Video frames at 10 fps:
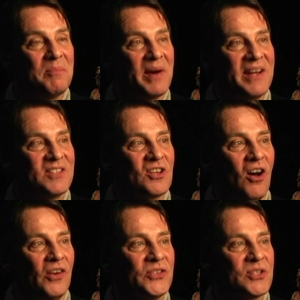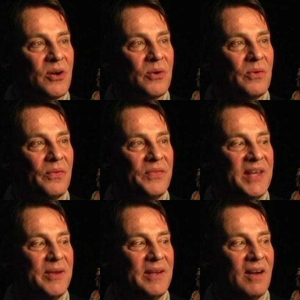but it's also
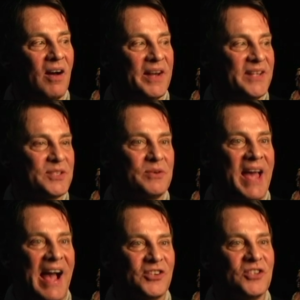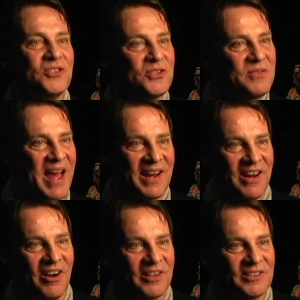the audience reaction to that
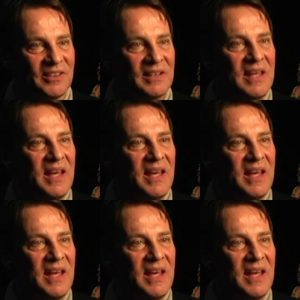character.